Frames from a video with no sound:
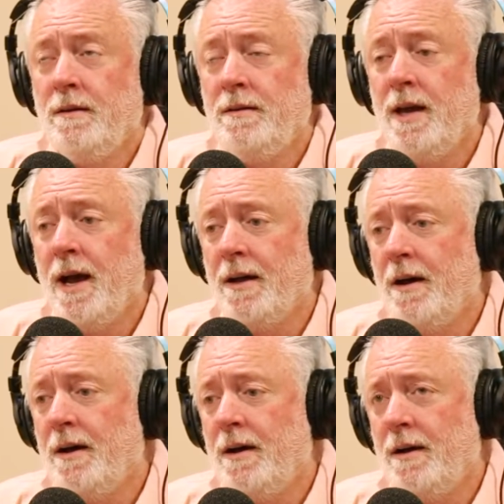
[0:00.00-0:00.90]

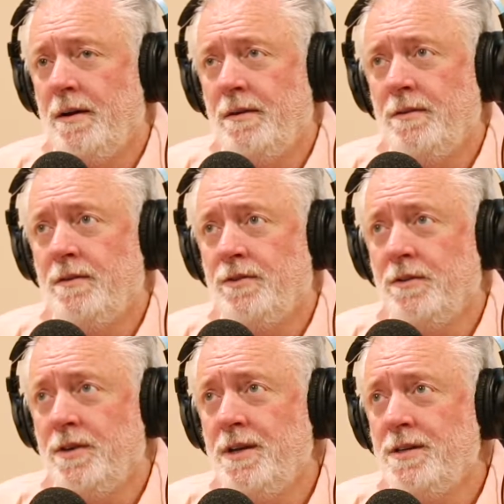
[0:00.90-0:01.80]
Yeah, so
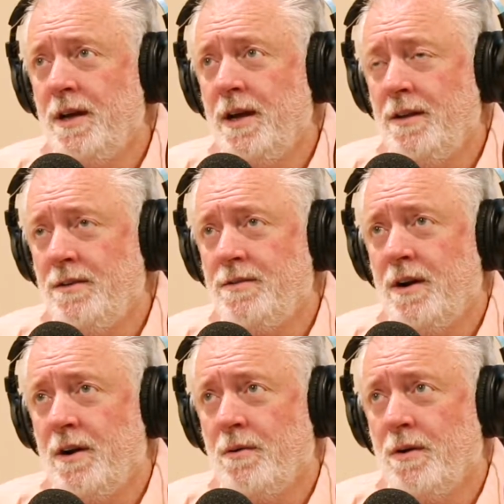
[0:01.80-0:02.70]
TJ and
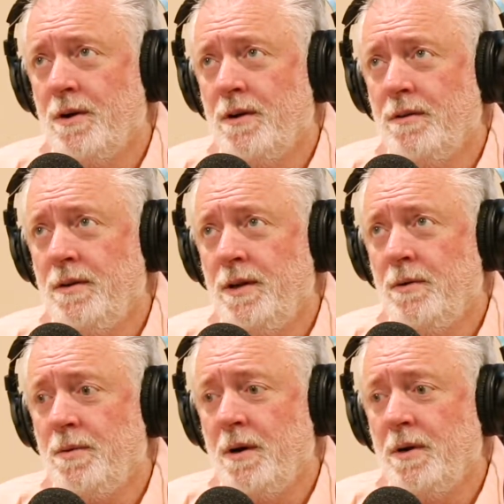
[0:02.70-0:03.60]
Sarah were,
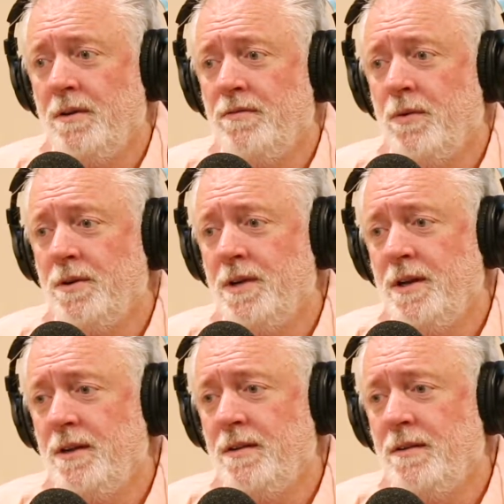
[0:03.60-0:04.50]
probably
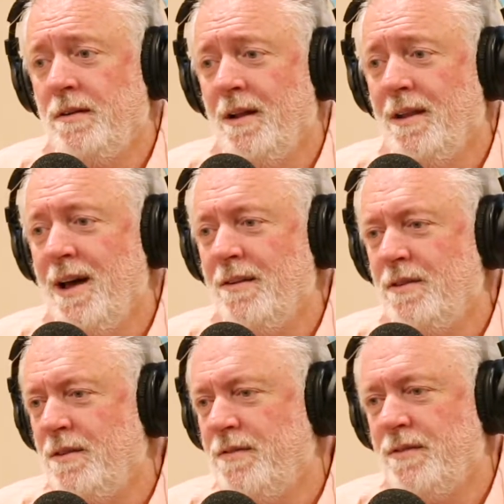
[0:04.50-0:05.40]
14 and 11
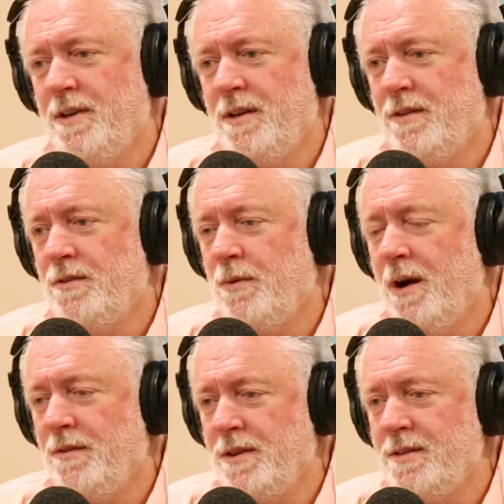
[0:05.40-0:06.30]
or 15 and
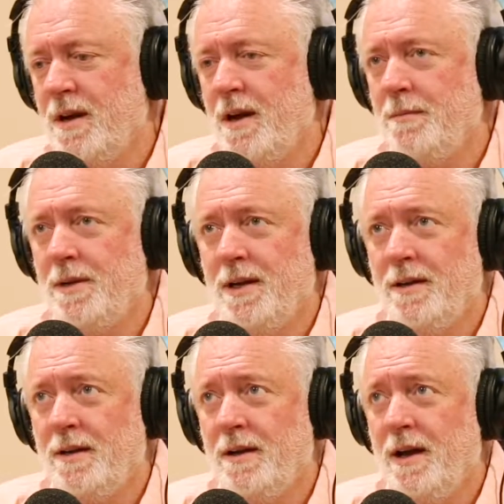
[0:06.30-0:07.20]
12 at the time, and
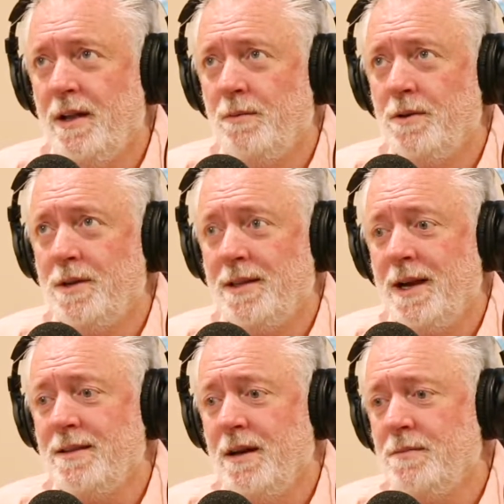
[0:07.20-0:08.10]
then Heather was at
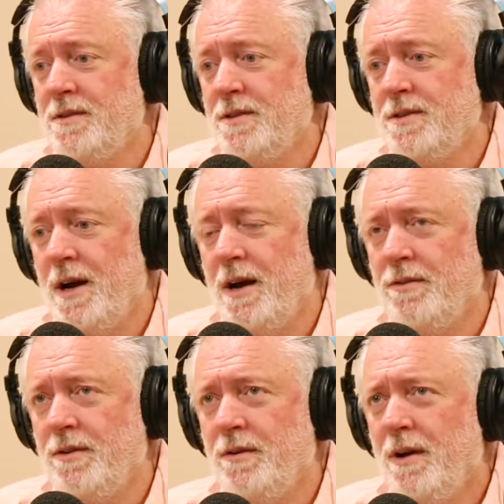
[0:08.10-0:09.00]
that time just a
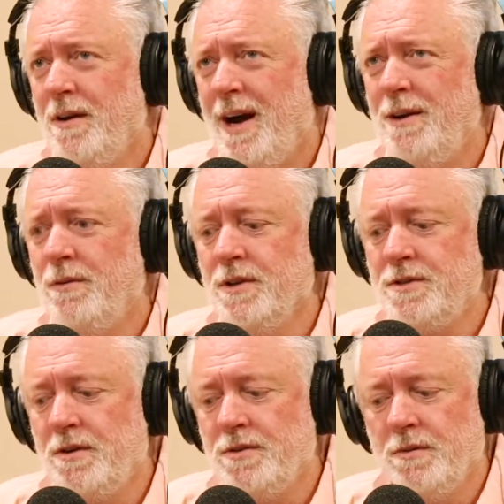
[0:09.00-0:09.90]
child. So I didn't really
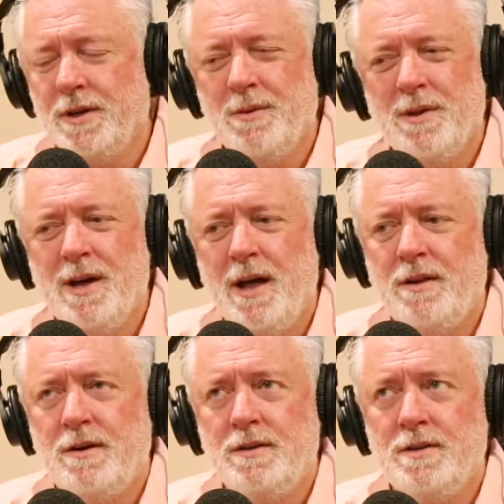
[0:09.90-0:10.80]
start doing it with
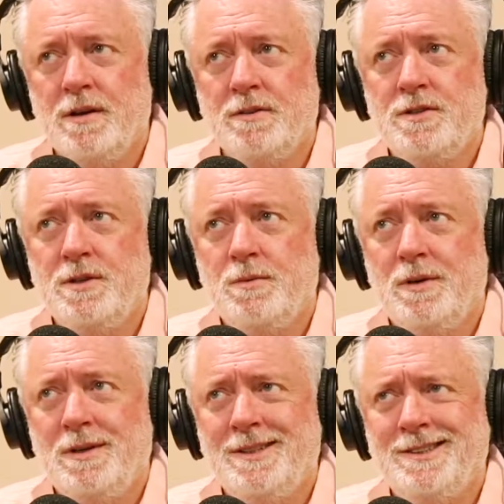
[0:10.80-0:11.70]
Heather until she
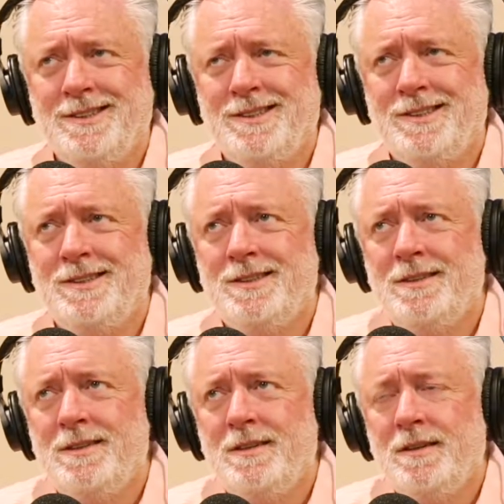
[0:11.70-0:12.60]
was
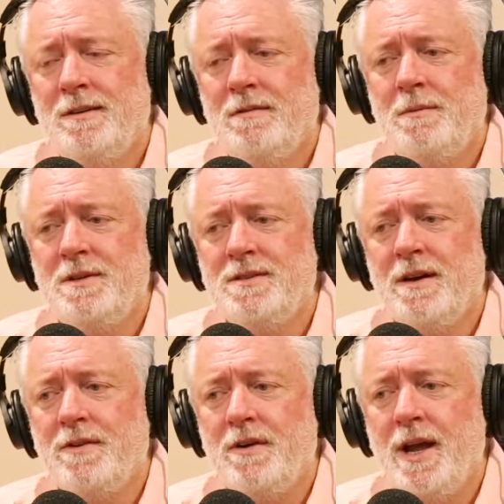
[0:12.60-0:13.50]
maybe
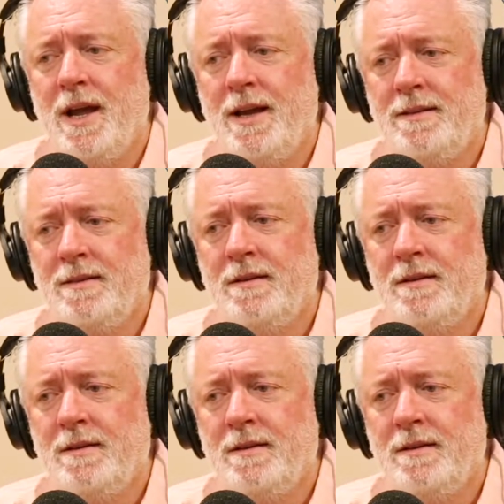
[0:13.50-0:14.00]
7 or 8.